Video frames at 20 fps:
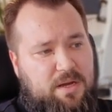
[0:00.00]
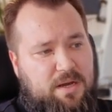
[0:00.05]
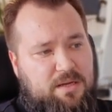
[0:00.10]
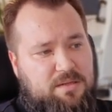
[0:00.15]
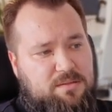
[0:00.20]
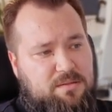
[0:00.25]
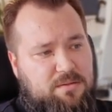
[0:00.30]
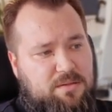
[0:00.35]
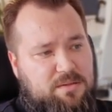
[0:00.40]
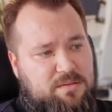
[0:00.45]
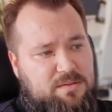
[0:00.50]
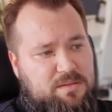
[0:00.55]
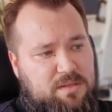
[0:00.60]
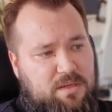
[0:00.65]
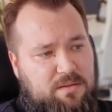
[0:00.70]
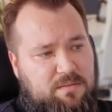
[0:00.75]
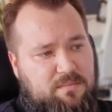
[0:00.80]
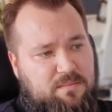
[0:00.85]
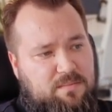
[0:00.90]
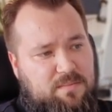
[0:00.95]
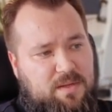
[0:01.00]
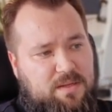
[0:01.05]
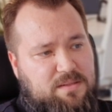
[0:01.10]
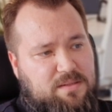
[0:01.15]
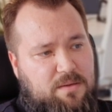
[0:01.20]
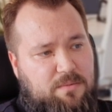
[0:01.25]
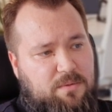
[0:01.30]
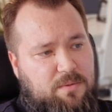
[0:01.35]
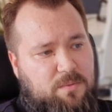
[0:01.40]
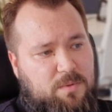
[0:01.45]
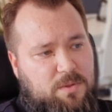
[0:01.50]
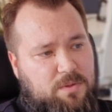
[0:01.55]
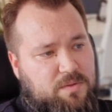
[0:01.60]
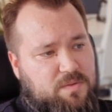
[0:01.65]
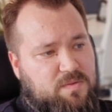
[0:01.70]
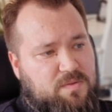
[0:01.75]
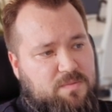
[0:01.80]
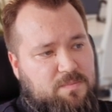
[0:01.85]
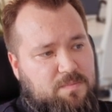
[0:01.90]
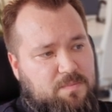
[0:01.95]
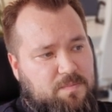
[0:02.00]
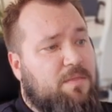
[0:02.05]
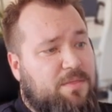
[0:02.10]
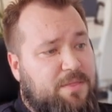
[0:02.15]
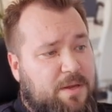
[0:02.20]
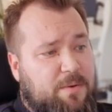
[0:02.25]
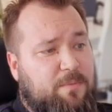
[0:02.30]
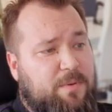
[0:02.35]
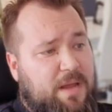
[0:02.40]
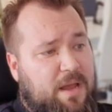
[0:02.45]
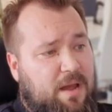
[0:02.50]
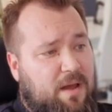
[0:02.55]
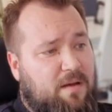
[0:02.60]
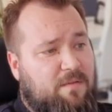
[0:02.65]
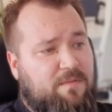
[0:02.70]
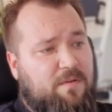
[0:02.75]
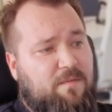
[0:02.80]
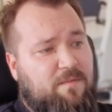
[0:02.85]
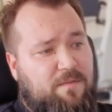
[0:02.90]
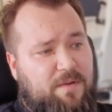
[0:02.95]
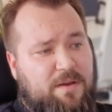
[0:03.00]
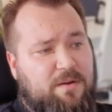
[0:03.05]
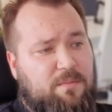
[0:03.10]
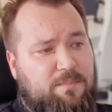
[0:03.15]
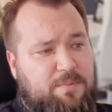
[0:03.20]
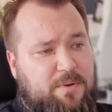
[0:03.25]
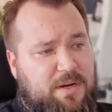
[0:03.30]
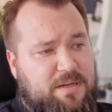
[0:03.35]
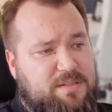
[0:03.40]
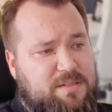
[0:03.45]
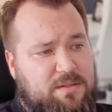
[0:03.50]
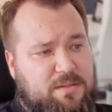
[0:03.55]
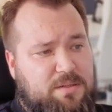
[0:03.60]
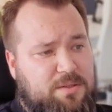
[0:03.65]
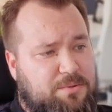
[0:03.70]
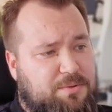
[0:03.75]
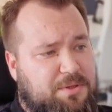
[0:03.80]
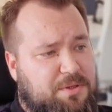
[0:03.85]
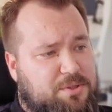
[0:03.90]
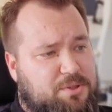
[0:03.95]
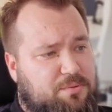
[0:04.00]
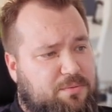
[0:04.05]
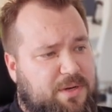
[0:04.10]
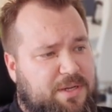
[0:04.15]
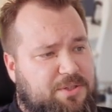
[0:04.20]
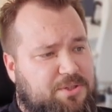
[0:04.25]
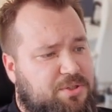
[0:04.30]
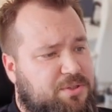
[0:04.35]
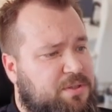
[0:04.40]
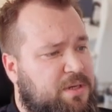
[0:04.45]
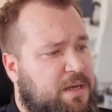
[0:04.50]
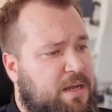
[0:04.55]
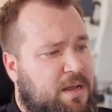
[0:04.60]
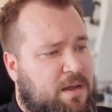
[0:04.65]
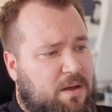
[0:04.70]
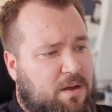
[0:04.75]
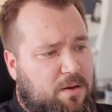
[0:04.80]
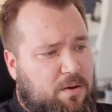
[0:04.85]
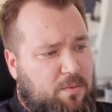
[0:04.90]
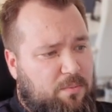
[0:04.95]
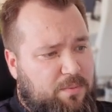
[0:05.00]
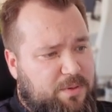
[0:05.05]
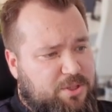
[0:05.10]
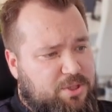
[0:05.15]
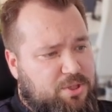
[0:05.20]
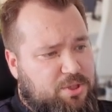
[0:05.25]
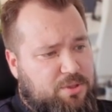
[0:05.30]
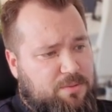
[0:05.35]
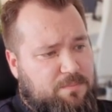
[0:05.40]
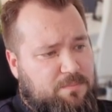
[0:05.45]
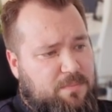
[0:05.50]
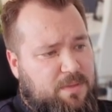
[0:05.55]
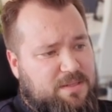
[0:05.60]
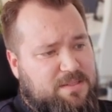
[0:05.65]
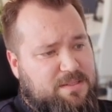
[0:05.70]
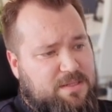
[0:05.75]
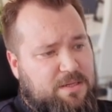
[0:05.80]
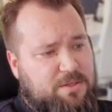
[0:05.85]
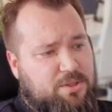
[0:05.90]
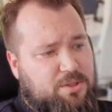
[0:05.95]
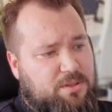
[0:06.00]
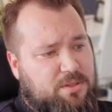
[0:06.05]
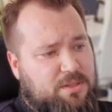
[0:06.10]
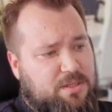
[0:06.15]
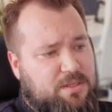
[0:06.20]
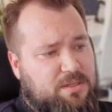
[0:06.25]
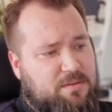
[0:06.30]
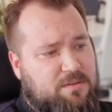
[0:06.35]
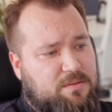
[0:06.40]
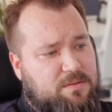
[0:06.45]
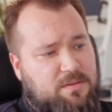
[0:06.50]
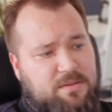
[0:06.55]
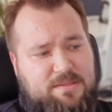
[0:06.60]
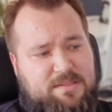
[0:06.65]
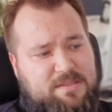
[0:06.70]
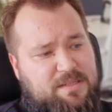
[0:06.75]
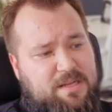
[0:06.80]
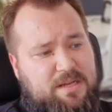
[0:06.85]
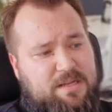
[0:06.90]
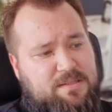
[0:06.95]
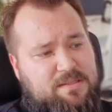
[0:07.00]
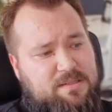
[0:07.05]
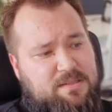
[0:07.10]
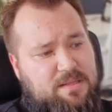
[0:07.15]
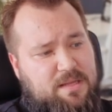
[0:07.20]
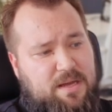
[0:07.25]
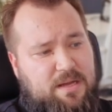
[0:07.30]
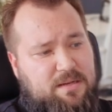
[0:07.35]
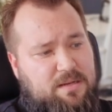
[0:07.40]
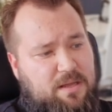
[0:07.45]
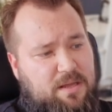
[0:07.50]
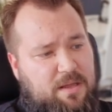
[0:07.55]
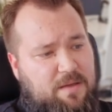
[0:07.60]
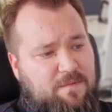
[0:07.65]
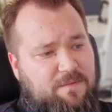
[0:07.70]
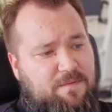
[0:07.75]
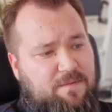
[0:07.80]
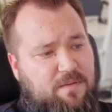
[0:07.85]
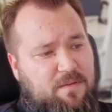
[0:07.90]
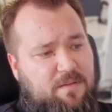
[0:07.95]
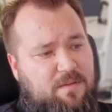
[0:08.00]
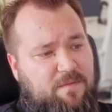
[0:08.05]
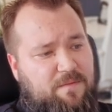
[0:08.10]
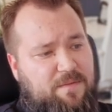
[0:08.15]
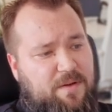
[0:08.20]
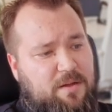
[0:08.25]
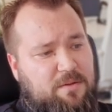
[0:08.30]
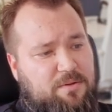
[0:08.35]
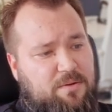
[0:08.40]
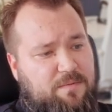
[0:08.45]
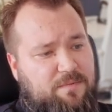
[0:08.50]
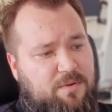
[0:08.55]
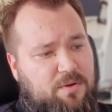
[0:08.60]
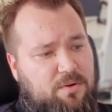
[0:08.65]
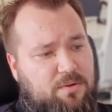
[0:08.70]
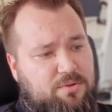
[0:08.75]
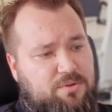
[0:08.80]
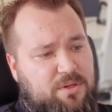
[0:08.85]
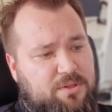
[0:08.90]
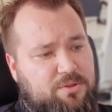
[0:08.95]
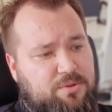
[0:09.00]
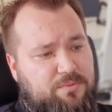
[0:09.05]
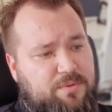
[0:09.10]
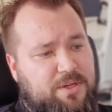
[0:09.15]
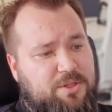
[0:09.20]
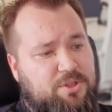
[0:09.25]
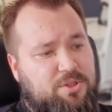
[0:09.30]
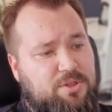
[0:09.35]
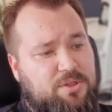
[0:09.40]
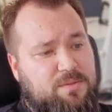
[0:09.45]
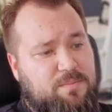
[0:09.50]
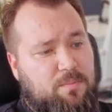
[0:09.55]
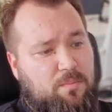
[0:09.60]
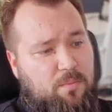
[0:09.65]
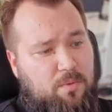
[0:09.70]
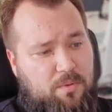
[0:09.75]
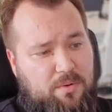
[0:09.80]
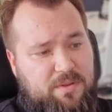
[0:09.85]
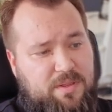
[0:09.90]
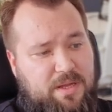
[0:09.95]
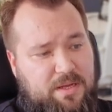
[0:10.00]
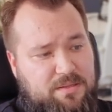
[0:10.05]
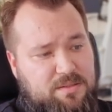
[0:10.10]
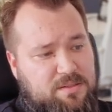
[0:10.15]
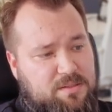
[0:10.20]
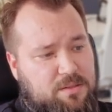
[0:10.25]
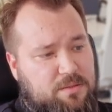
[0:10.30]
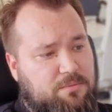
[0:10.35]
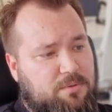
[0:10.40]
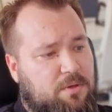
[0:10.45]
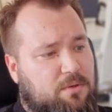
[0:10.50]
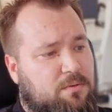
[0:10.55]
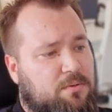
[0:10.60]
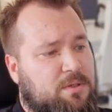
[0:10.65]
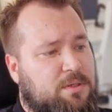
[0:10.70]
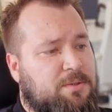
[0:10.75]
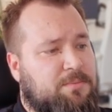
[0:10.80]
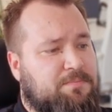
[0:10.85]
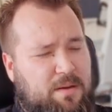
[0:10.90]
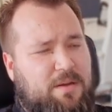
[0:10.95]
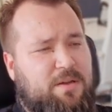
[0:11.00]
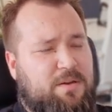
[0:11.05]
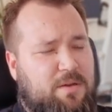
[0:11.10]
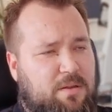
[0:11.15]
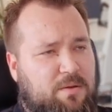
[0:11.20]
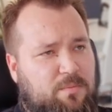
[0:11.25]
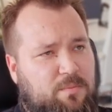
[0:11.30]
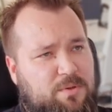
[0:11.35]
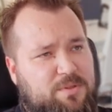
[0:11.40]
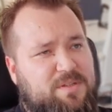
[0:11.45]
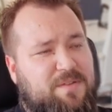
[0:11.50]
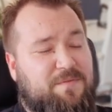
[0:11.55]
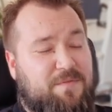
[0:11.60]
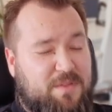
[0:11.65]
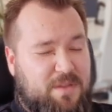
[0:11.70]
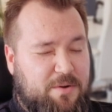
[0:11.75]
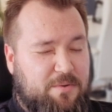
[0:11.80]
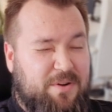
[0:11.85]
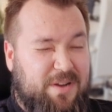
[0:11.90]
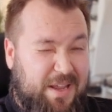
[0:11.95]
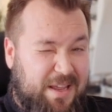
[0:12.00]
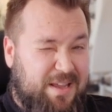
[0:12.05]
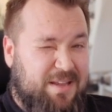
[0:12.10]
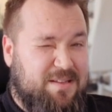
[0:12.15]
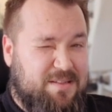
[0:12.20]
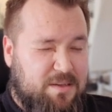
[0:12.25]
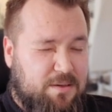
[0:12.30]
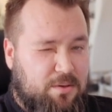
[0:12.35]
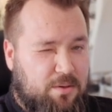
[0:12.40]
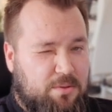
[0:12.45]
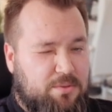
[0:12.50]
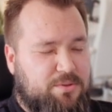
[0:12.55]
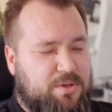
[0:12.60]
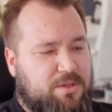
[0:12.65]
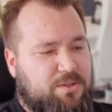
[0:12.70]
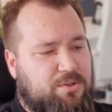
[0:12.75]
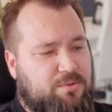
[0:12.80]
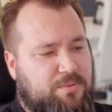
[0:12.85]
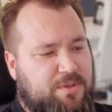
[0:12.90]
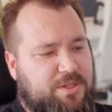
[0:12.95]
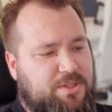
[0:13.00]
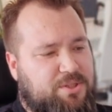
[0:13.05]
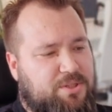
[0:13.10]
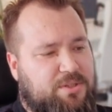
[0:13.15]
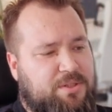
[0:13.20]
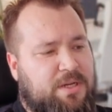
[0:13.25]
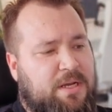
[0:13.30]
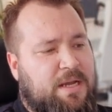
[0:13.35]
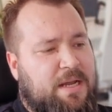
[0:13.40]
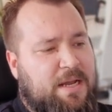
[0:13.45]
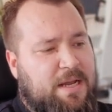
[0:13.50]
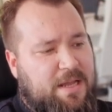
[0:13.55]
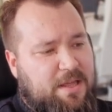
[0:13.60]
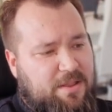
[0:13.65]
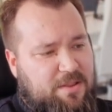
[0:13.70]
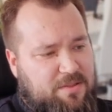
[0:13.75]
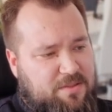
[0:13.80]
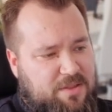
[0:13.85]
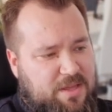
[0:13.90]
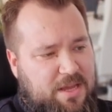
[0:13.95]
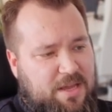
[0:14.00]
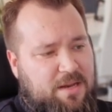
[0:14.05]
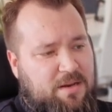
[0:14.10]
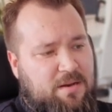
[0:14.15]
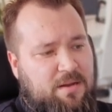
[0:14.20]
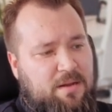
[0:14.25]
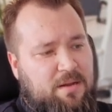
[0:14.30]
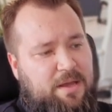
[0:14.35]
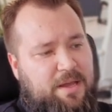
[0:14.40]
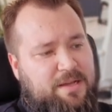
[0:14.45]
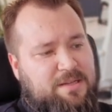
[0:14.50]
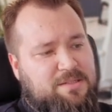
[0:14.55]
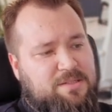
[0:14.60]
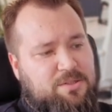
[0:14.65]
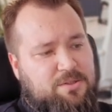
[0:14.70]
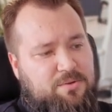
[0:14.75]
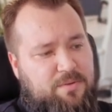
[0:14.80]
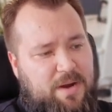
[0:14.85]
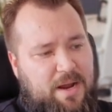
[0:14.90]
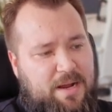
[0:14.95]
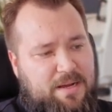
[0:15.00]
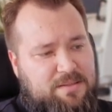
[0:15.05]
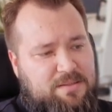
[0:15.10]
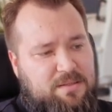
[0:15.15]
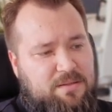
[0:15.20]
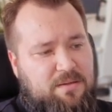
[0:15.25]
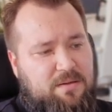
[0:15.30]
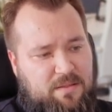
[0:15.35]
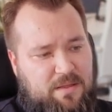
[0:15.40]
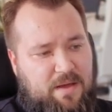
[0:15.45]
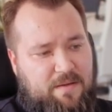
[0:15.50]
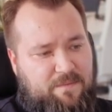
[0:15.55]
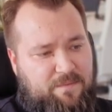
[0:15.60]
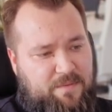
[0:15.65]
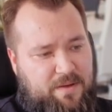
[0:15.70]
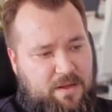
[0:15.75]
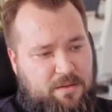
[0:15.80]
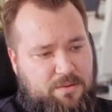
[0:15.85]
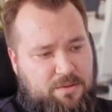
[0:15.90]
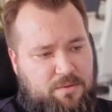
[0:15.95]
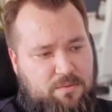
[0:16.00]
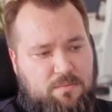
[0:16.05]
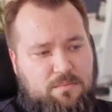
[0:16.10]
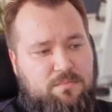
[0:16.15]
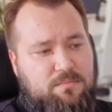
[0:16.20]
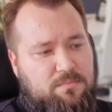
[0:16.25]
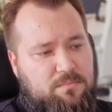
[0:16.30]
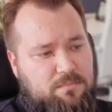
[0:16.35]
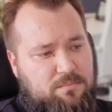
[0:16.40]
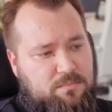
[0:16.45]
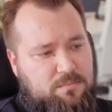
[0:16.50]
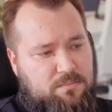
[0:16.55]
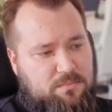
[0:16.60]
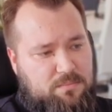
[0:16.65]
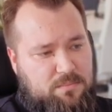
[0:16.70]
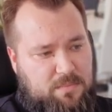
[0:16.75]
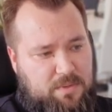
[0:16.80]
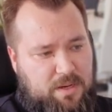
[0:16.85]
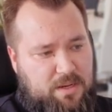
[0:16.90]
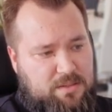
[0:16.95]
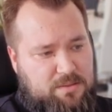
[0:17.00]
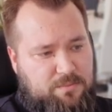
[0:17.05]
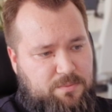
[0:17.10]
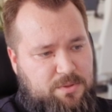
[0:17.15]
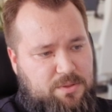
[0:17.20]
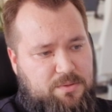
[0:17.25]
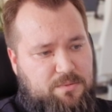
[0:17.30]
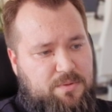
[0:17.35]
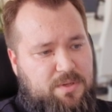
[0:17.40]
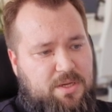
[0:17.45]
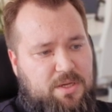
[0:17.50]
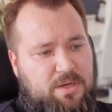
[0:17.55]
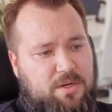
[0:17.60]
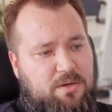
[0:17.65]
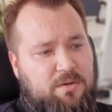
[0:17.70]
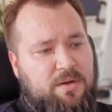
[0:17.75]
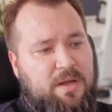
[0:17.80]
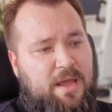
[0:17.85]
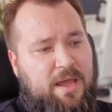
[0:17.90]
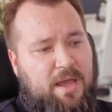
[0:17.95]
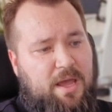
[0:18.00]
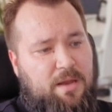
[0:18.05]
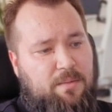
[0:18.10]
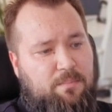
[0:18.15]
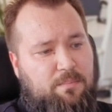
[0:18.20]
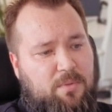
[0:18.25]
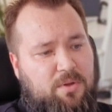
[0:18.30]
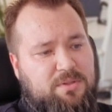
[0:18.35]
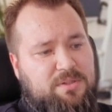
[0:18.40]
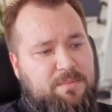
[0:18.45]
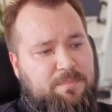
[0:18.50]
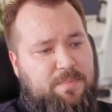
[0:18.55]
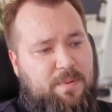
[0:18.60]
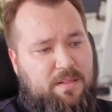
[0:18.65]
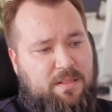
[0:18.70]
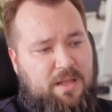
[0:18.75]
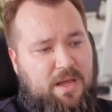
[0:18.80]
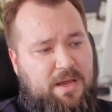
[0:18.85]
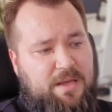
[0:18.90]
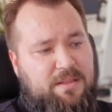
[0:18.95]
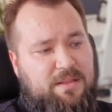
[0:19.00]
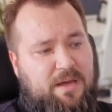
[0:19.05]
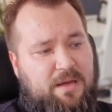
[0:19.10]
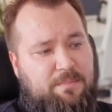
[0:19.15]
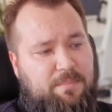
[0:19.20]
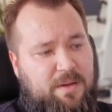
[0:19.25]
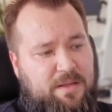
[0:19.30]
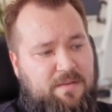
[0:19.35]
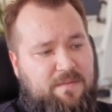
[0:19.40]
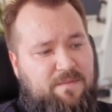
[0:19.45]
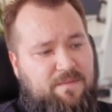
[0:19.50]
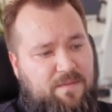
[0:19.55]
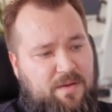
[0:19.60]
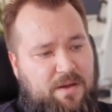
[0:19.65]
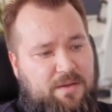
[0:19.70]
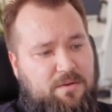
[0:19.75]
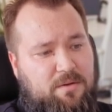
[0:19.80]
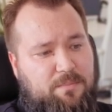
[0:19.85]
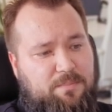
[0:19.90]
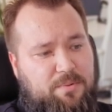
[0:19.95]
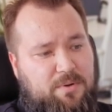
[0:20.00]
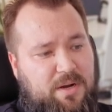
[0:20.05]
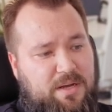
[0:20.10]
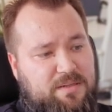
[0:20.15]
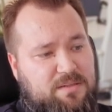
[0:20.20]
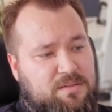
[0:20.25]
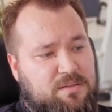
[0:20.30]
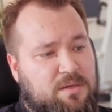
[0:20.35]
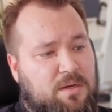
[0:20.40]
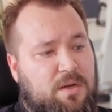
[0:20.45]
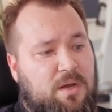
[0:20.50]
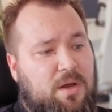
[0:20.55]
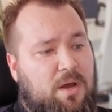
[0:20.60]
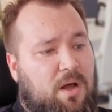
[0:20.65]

As you can see, that's how it works. Then we have final price including duration, which essentially says that if the value of the contract duration is more than zero, in other words, if there is a contract duration, then extract that value, as we do here, and multiply that by the final price.